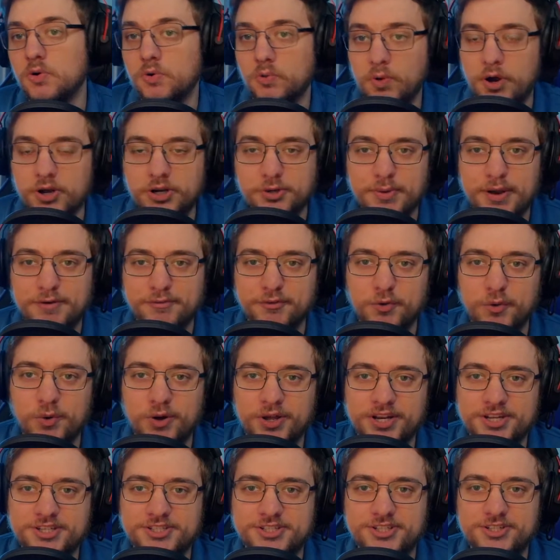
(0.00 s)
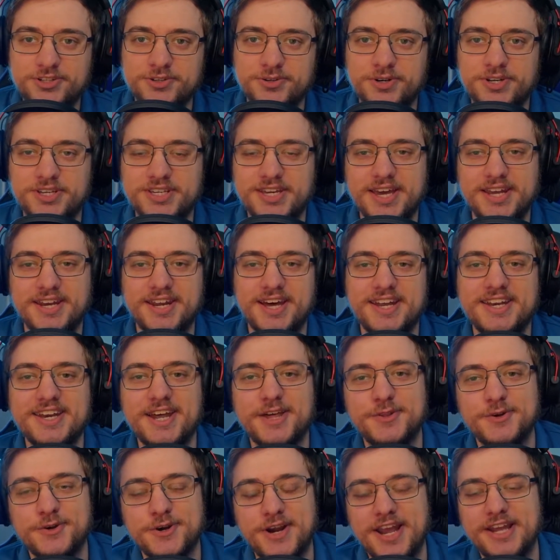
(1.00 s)
Welcome everyone to yet
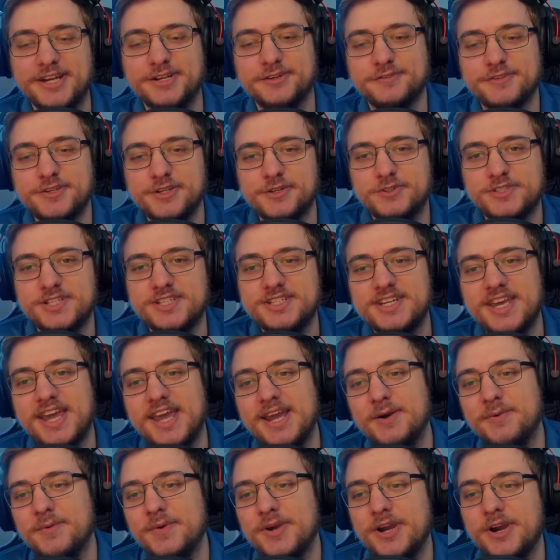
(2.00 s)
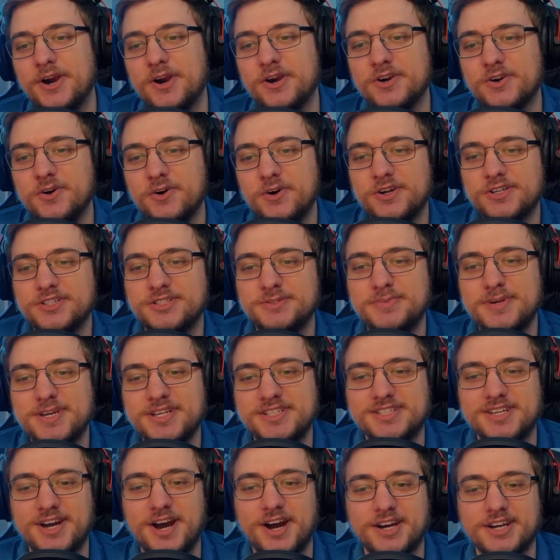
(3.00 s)
another interview. Today we are going to be
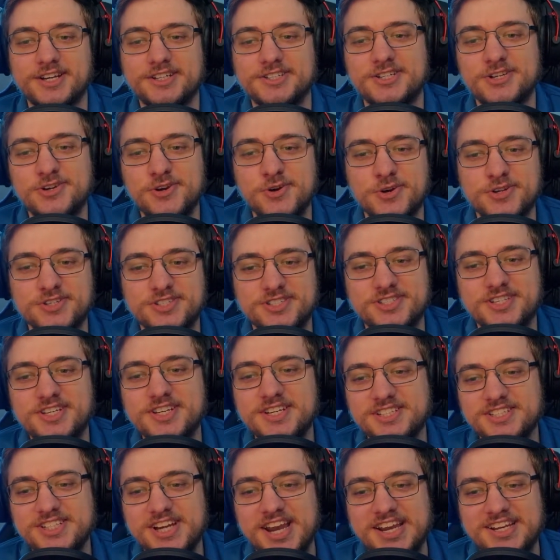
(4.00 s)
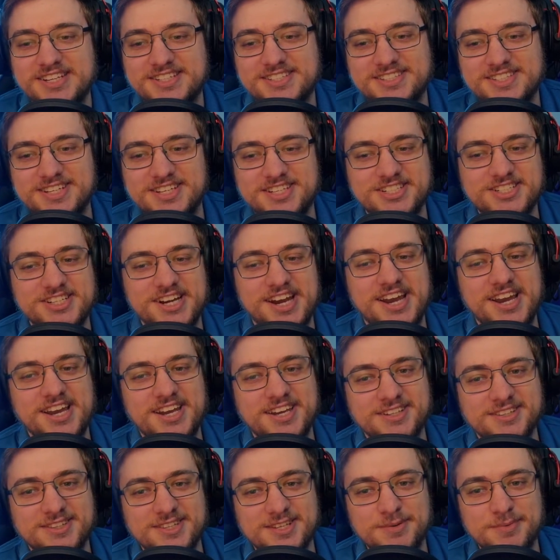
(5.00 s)
talking to
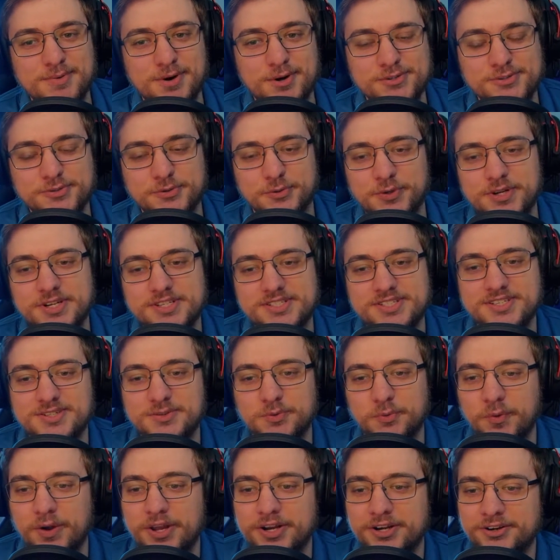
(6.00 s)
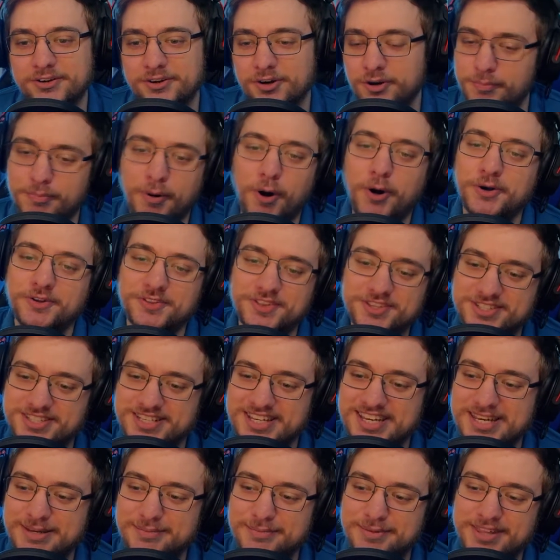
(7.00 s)
CJCJ, the most recent winner, or part of the
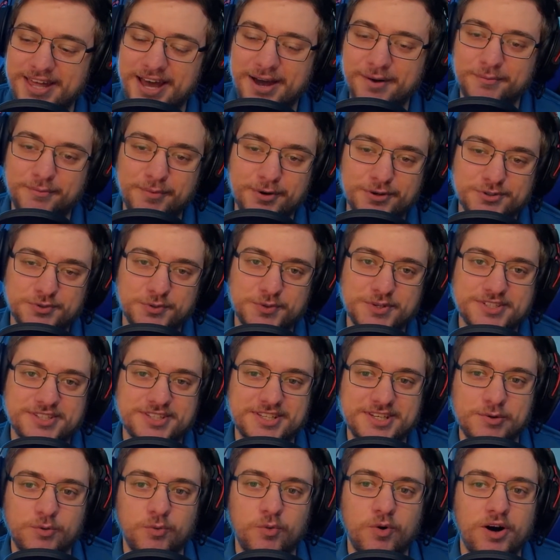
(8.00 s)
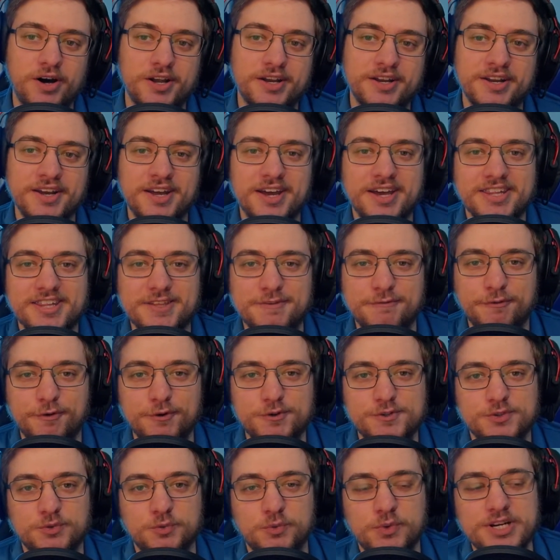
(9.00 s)
team that most recently won the
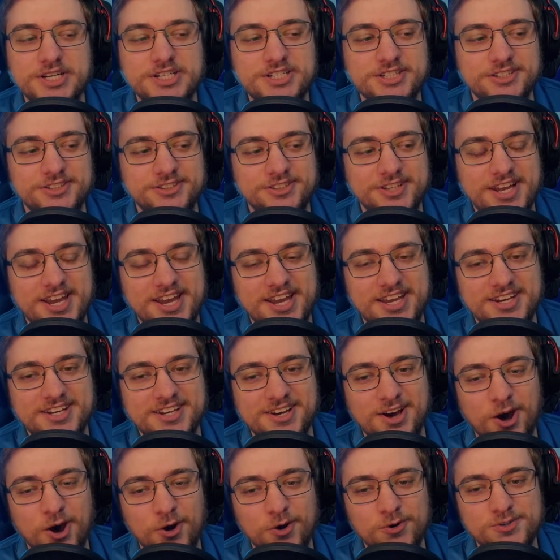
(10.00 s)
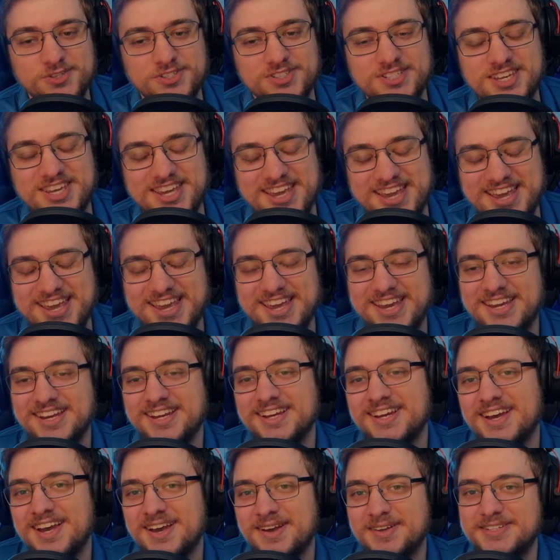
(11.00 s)
first regional in OCE
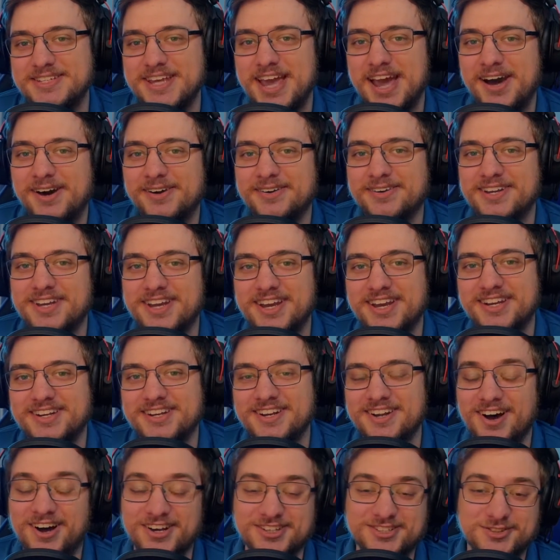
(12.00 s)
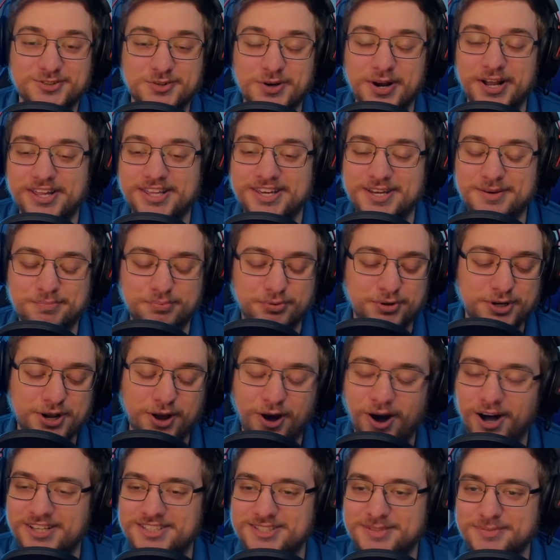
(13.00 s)
down in Australia. Pretty
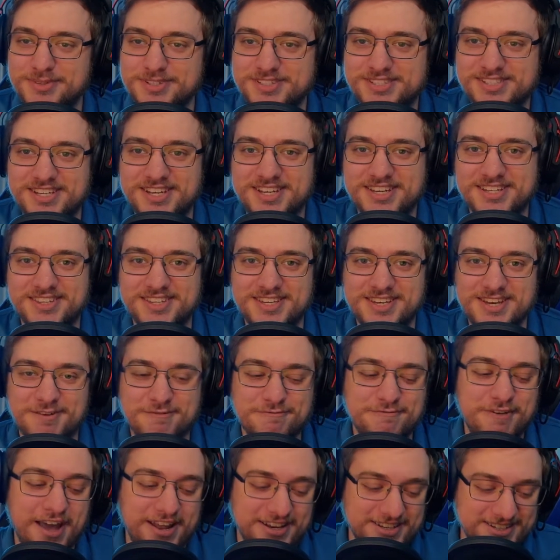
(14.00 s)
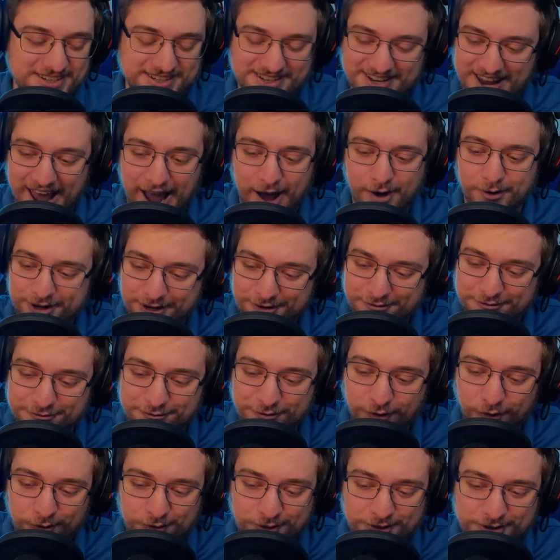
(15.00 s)
awesome to see the event and how it
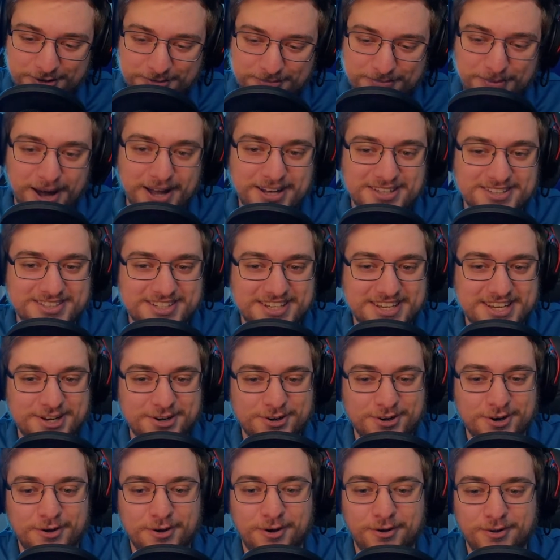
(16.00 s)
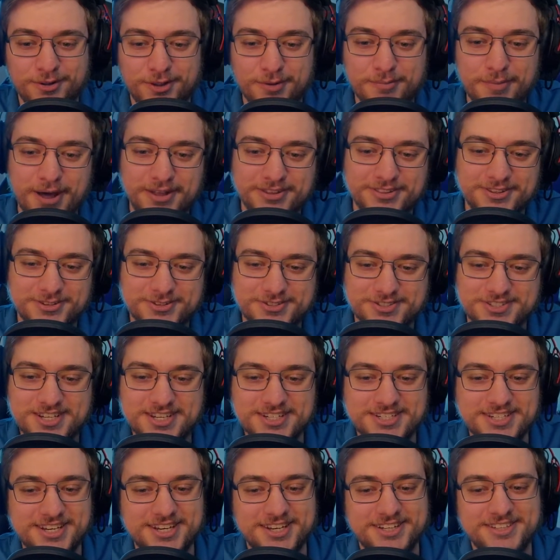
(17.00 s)
unfolded, but to hear all about those
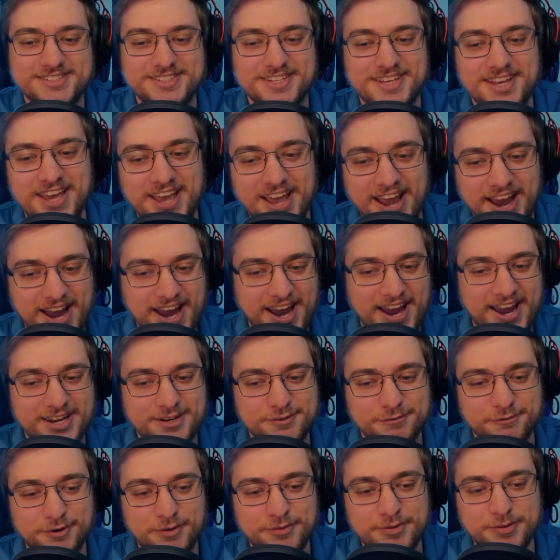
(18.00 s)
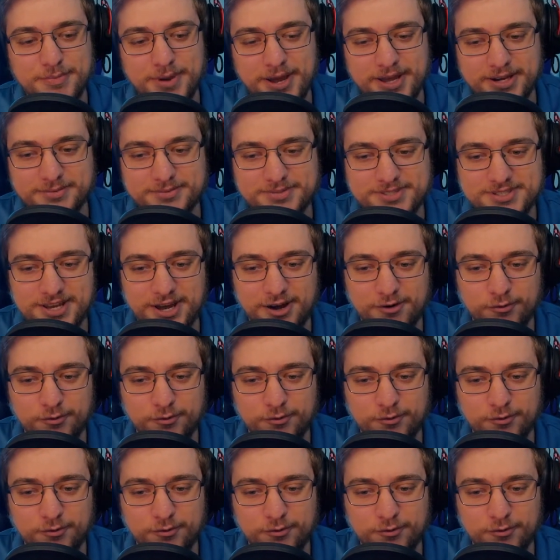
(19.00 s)
details and from the man himself,